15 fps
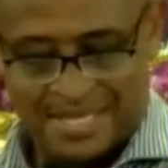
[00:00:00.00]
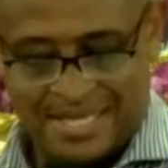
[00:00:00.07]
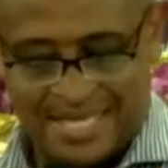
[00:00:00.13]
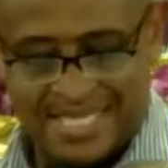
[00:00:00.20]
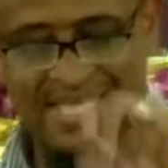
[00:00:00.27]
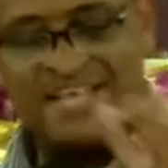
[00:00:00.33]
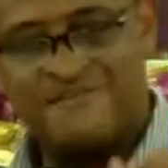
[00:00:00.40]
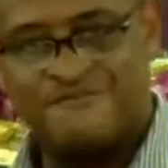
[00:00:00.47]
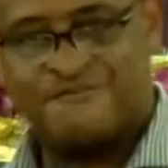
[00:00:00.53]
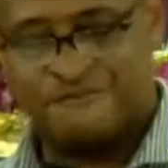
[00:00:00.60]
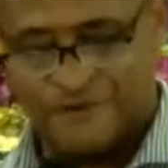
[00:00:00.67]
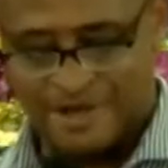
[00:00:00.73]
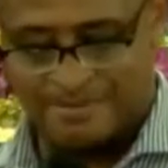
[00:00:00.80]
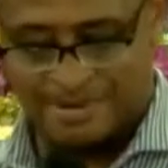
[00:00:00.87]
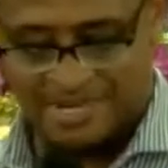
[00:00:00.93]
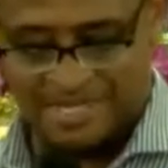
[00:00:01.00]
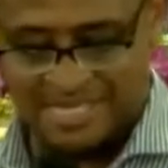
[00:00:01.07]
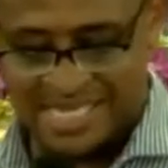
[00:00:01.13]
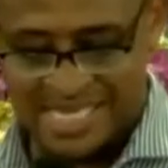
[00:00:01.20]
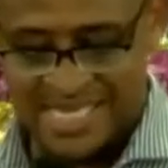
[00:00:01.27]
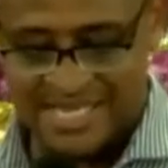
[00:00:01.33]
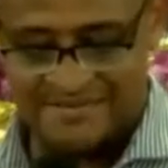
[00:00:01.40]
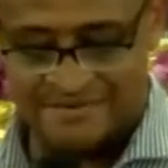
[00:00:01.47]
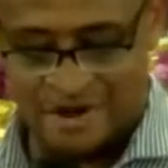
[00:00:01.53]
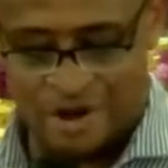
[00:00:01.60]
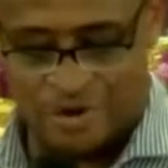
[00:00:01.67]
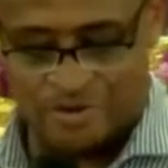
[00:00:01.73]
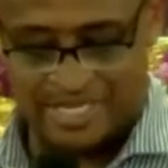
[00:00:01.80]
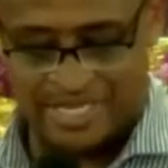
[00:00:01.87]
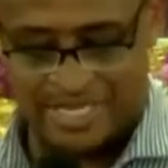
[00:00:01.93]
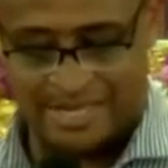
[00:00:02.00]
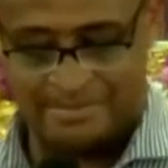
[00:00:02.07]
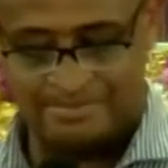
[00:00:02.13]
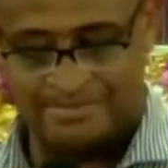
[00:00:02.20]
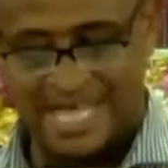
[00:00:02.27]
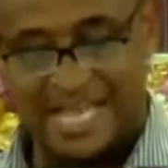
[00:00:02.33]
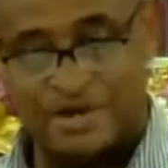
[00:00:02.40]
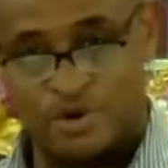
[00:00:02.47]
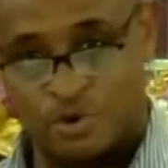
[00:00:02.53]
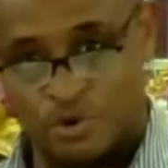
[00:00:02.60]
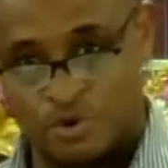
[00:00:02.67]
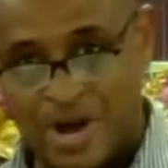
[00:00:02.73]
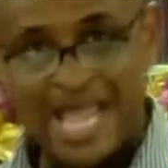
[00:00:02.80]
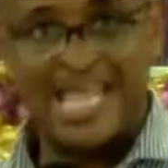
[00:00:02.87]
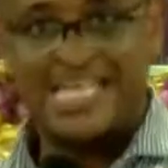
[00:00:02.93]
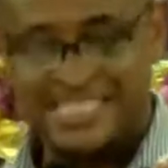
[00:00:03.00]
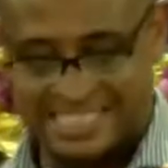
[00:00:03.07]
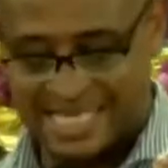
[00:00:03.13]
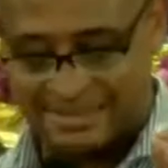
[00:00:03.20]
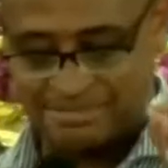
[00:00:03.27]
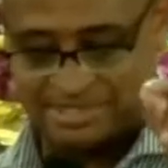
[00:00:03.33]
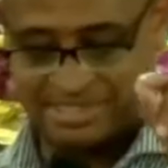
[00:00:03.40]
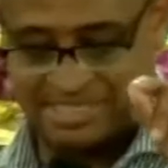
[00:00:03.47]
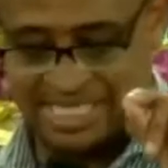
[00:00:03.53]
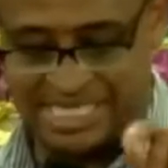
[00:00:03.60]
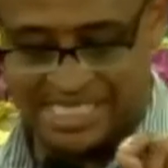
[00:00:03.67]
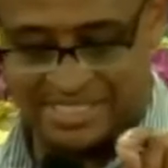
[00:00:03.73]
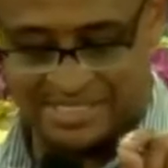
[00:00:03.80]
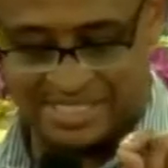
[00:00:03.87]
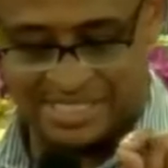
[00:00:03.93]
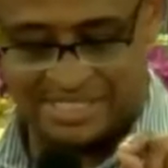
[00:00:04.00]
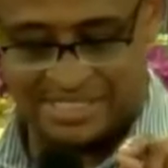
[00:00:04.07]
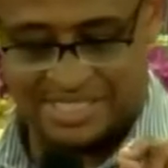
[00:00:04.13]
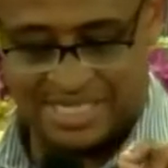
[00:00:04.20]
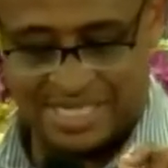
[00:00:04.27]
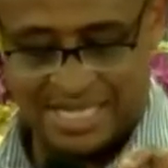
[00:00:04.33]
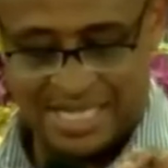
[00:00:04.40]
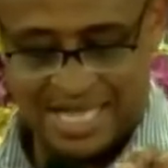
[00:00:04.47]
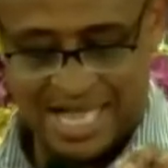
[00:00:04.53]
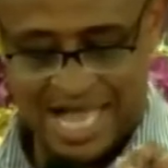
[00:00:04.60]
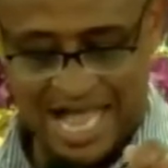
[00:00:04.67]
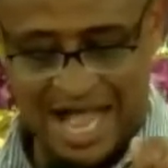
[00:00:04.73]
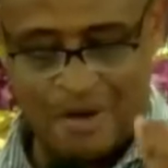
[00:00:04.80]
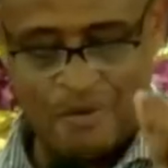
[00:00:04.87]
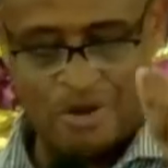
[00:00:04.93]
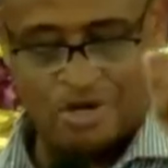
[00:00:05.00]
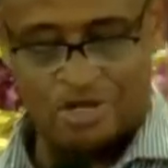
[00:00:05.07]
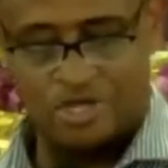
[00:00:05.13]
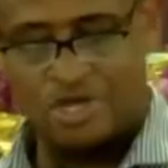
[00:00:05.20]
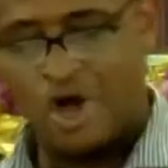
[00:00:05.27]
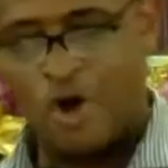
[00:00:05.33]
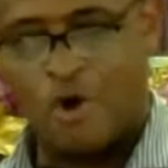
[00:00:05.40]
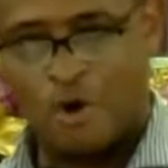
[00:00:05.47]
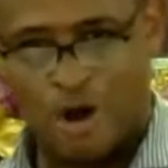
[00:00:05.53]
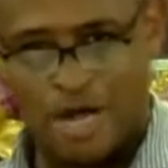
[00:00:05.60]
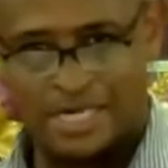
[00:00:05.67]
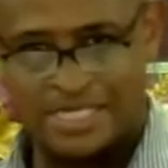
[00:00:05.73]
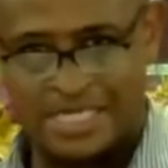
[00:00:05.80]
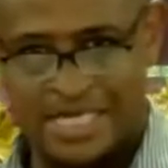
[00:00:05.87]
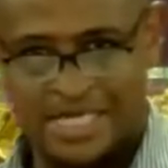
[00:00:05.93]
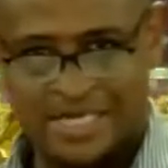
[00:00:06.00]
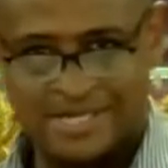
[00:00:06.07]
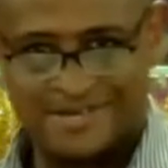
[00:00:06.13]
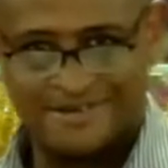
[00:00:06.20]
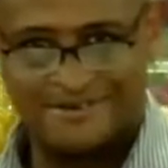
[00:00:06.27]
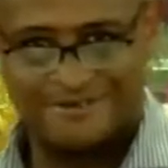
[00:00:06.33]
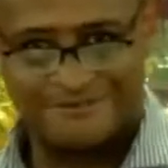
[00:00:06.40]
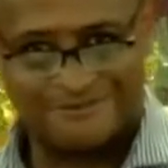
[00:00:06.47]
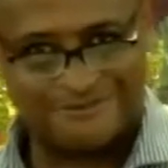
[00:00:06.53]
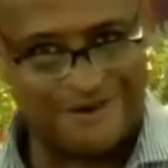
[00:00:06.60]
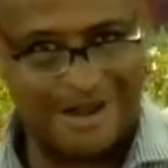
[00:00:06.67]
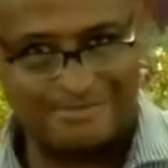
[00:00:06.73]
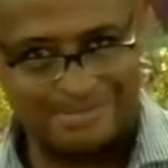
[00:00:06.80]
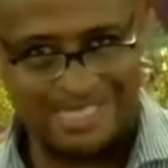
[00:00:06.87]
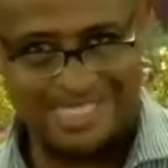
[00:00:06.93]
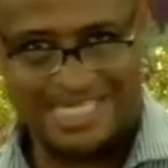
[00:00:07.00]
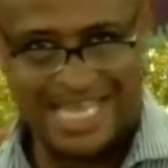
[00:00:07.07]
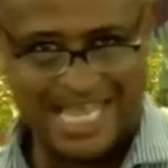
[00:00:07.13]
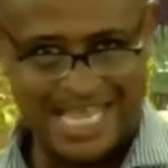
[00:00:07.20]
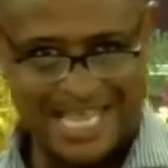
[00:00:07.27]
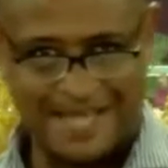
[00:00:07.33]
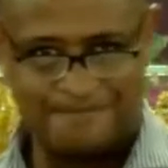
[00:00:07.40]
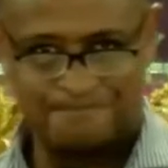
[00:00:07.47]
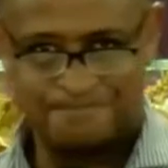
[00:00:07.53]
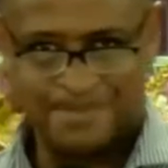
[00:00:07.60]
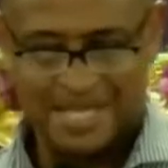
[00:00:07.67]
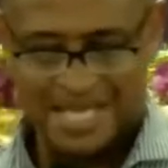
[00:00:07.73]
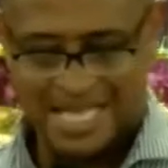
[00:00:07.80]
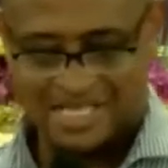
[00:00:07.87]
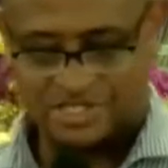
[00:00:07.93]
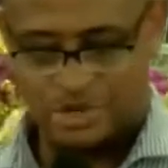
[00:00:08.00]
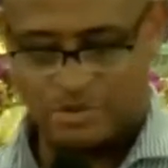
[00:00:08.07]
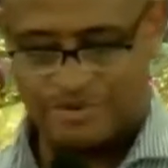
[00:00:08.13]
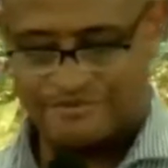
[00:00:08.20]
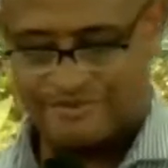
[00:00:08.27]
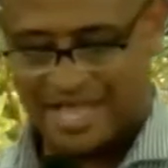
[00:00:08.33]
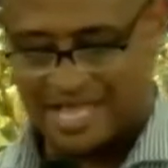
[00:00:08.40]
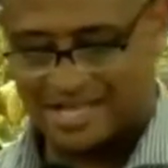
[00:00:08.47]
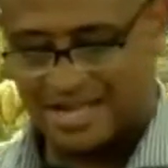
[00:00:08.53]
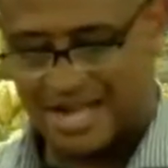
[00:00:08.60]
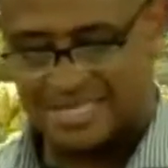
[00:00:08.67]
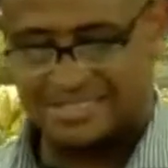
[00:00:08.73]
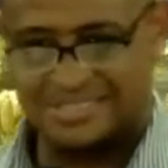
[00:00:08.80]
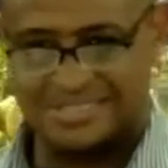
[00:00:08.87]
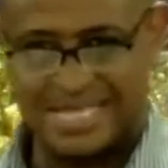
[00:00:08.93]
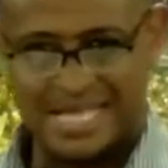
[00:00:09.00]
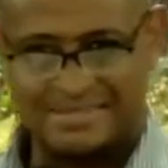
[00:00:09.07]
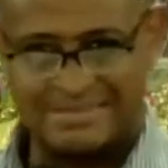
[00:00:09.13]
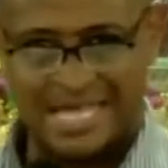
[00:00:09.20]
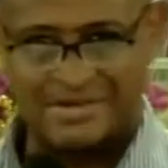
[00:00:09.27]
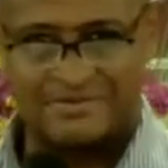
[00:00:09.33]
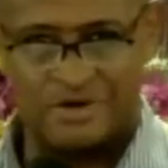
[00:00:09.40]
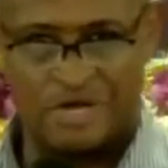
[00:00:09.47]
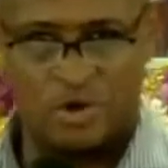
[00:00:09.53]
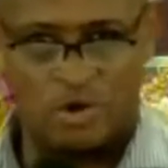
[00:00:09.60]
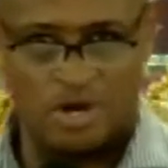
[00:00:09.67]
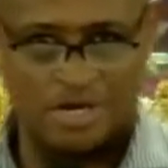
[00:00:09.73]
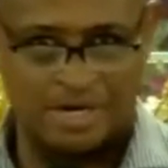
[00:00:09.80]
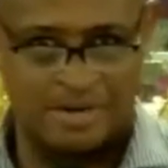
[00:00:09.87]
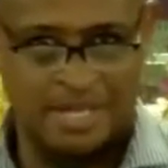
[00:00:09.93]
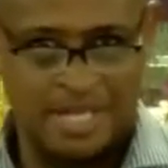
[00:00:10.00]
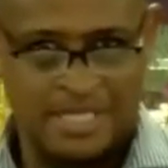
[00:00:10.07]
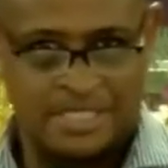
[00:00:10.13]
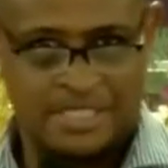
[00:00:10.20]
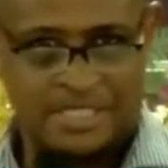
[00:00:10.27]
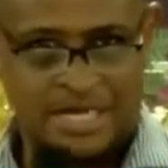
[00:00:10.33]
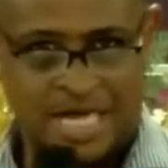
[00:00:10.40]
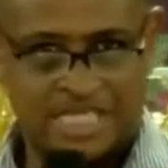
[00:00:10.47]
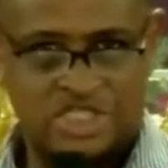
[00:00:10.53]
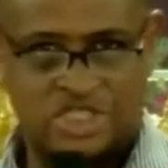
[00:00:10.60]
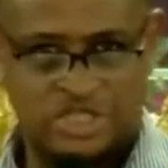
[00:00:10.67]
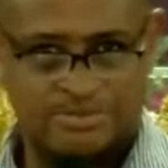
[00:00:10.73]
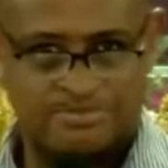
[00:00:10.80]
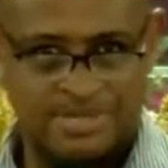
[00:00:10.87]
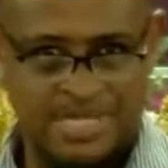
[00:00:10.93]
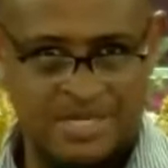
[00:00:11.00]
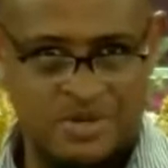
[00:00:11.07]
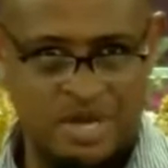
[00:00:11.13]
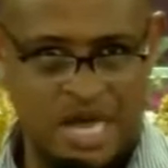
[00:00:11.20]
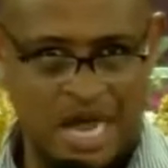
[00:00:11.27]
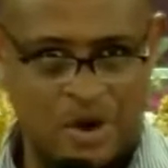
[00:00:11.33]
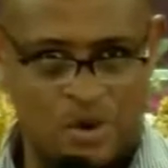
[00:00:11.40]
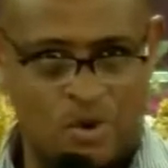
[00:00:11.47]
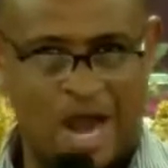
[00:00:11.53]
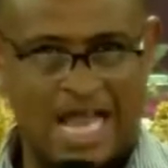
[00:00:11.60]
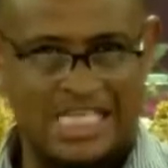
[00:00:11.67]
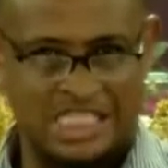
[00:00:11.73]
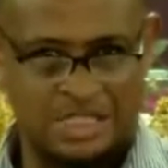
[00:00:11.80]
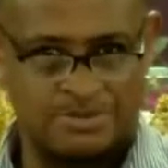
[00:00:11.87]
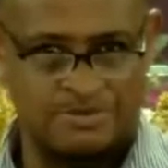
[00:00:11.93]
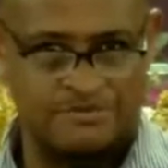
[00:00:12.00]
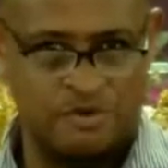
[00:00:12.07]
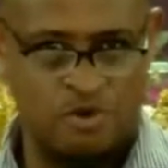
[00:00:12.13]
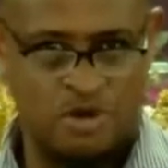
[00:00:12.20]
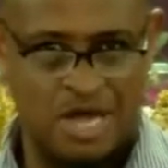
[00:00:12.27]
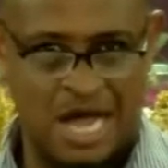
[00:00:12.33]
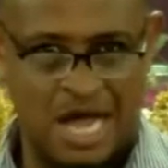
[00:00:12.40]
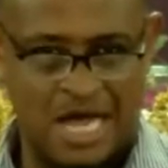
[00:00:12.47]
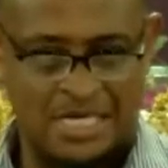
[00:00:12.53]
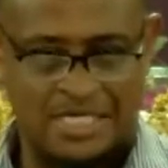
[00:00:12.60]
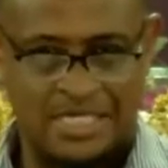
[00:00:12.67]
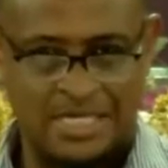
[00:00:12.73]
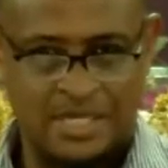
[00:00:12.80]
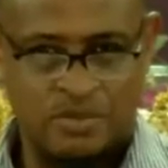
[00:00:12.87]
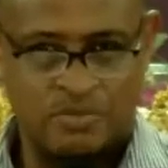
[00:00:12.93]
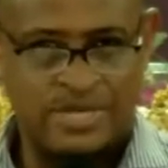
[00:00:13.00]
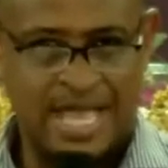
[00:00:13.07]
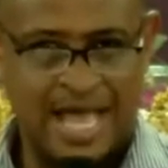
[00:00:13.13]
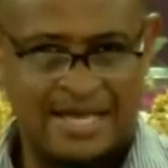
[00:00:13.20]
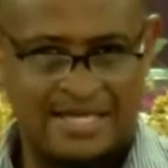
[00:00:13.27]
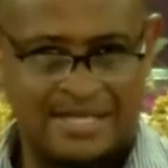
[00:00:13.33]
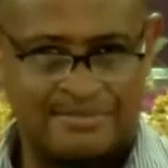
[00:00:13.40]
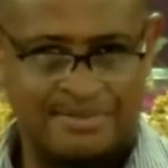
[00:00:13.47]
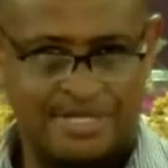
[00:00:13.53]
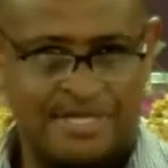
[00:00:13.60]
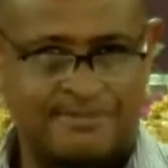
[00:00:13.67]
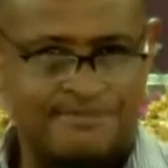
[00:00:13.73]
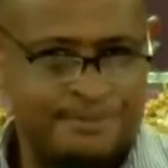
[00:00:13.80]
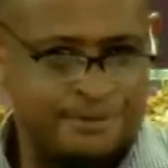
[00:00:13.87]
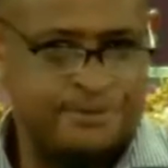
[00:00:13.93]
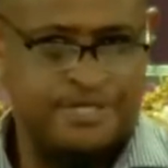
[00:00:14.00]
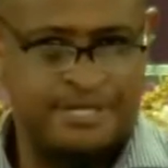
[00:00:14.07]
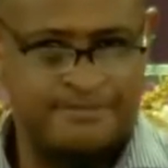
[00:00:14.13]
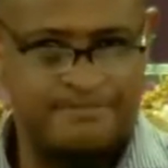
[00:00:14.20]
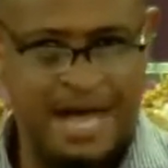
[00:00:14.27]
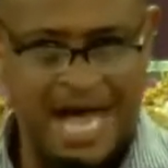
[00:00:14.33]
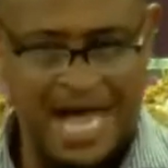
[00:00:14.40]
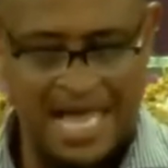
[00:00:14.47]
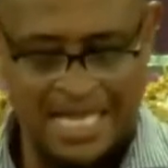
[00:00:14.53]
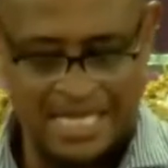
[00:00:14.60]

If we believe on him that raised up Jesus, our Lord, from the dead. And so we thank God today that in order to us to be righteous before God, we have to be imputed by